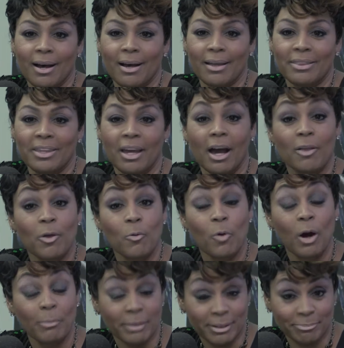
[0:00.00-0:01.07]
the other
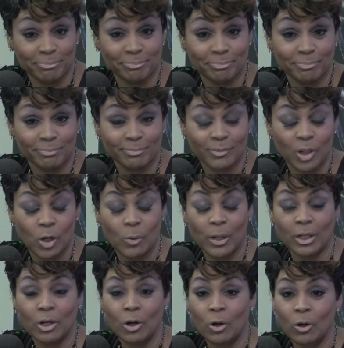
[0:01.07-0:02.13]
woman who
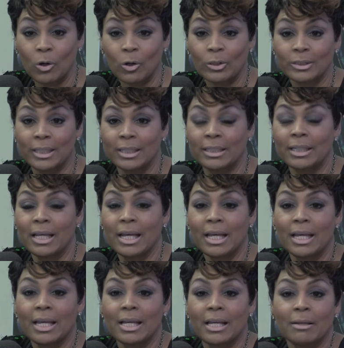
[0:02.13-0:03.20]
had called and
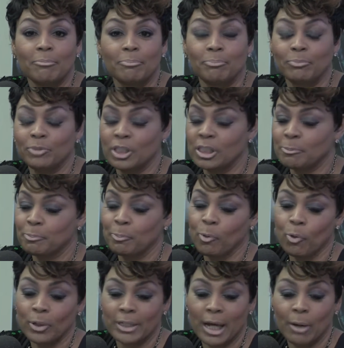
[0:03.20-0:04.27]
just
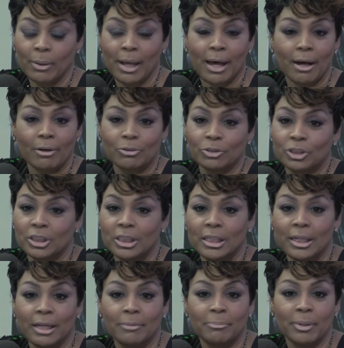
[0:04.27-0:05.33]
poured out how she
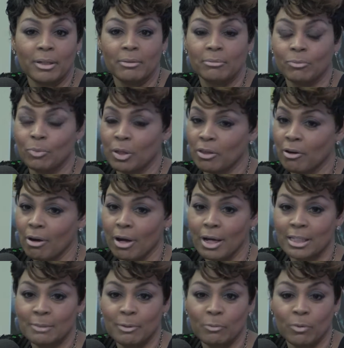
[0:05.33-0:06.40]
had been with her
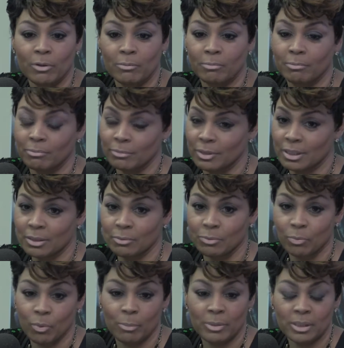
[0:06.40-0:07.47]
husband, with this
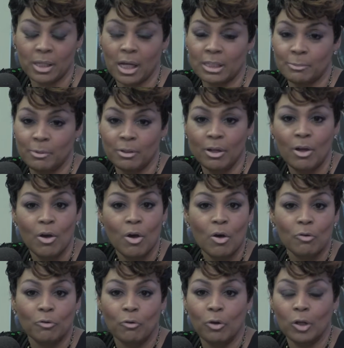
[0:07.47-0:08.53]
woman's husband,
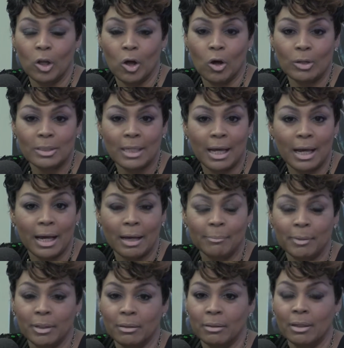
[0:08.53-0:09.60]
for a long time,
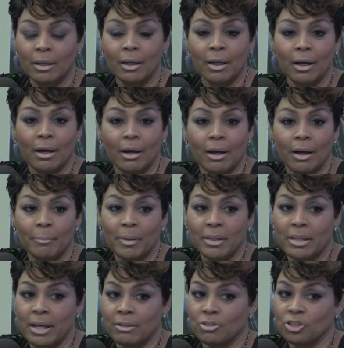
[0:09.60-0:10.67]
and
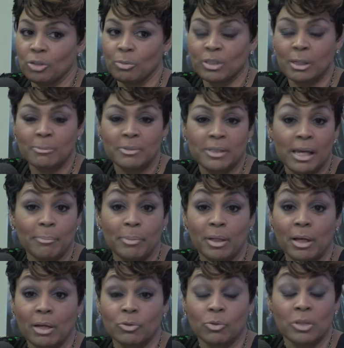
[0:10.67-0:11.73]
that she was upset
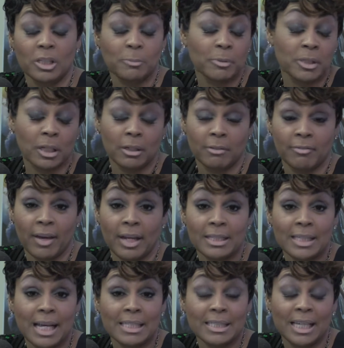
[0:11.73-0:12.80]
because on this particular
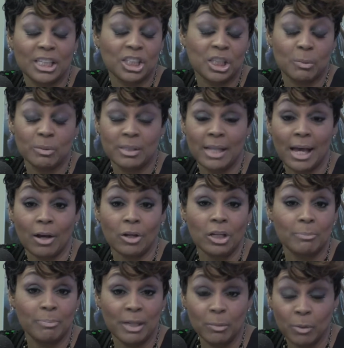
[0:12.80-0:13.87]
Valentine's Day she was not going to
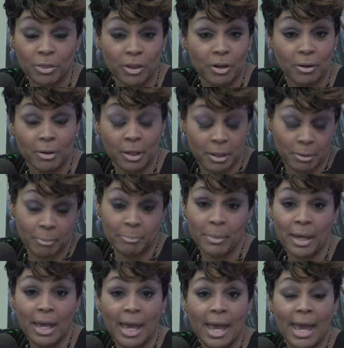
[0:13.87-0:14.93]
be with him.
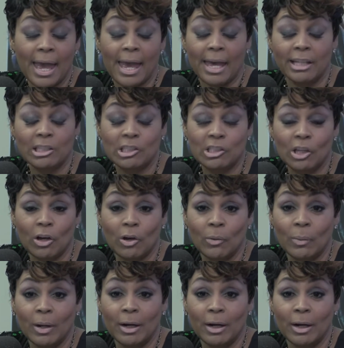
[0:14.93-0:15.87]
And so